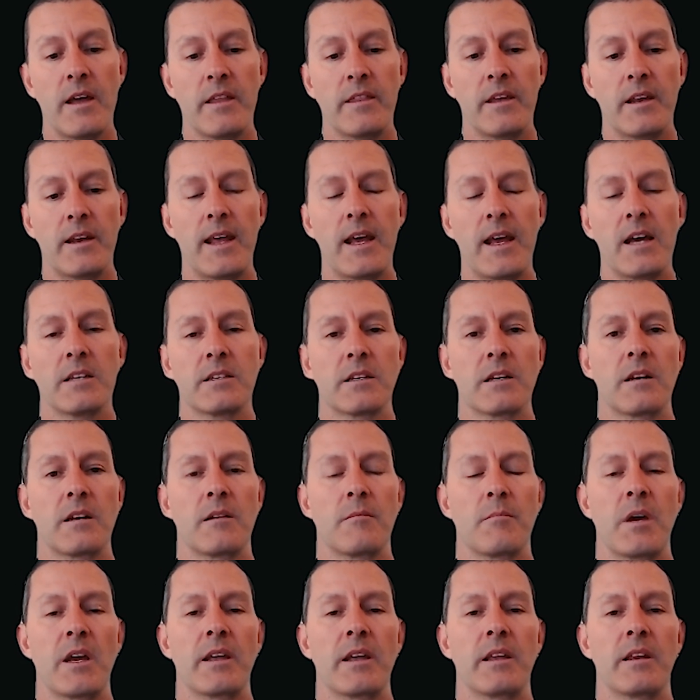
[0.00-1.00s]
And then how's it going
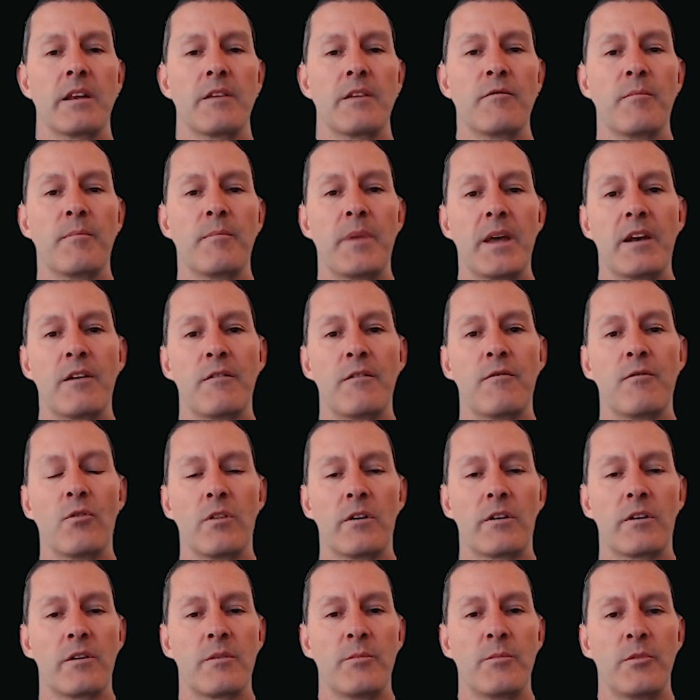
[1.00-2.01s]
to make it even better for
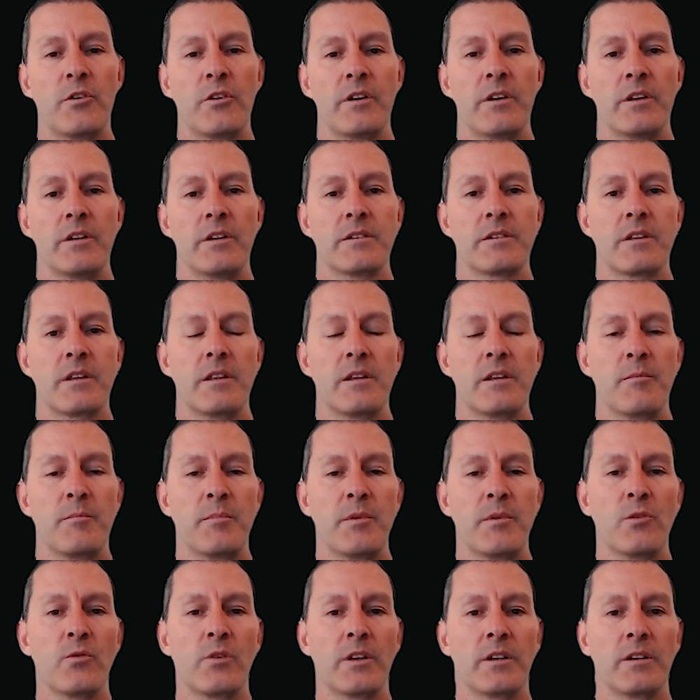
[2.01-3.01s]
the communities that they're
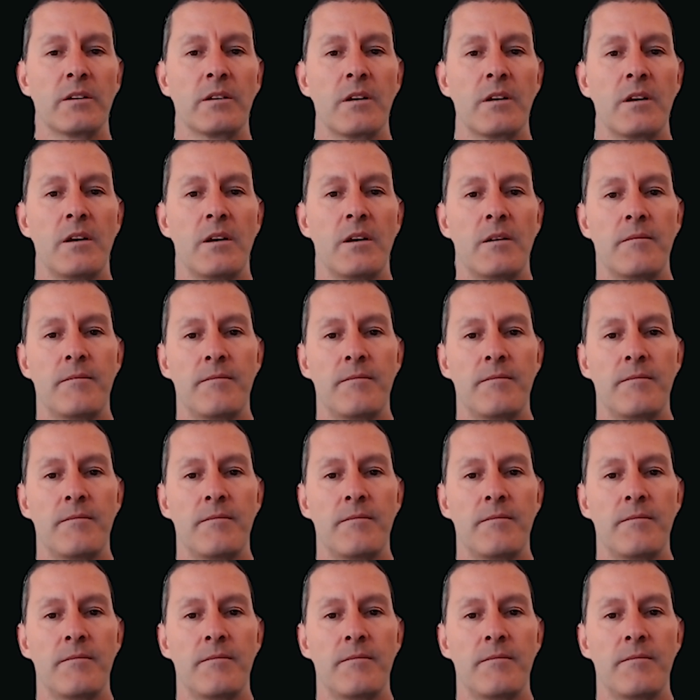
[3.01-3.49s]
building?